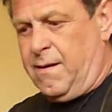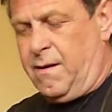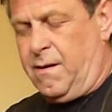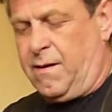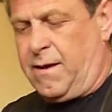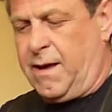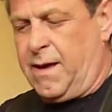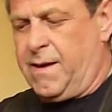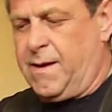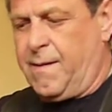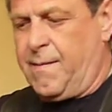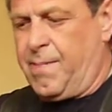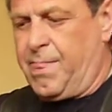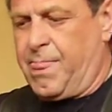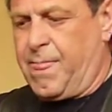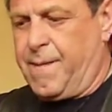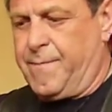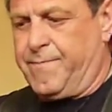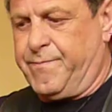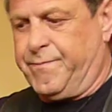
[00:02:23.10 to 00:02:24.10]
Okay.
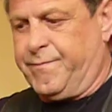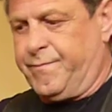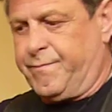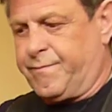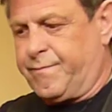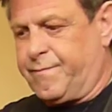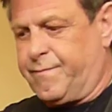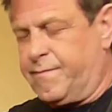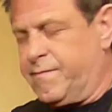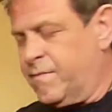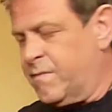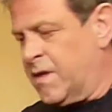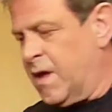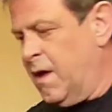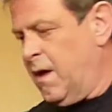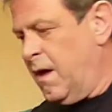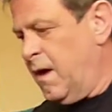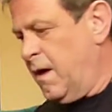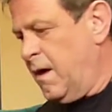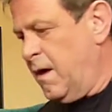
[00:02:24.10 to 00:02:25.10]

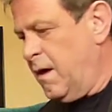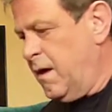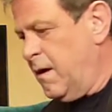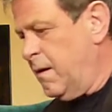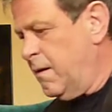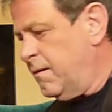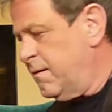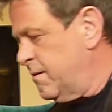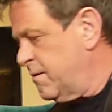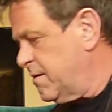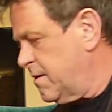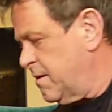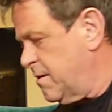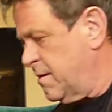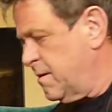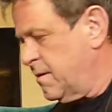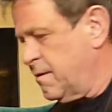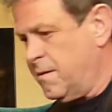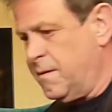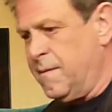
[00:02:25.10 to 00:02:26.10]
And
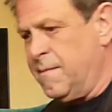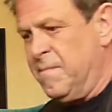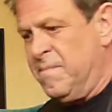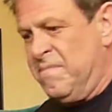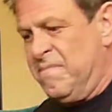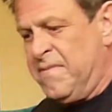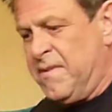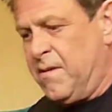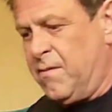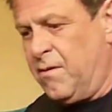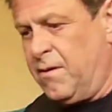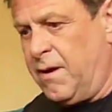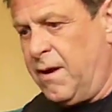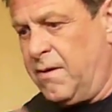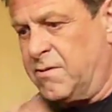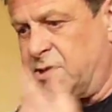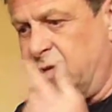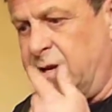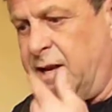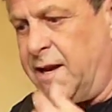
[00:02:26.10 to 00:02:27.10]
what
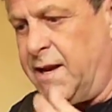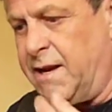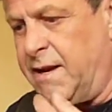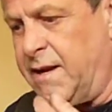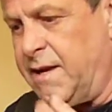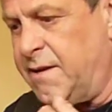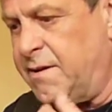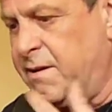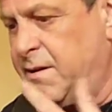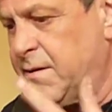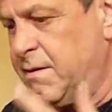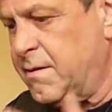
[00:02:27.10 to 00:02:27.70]
else you're going to need?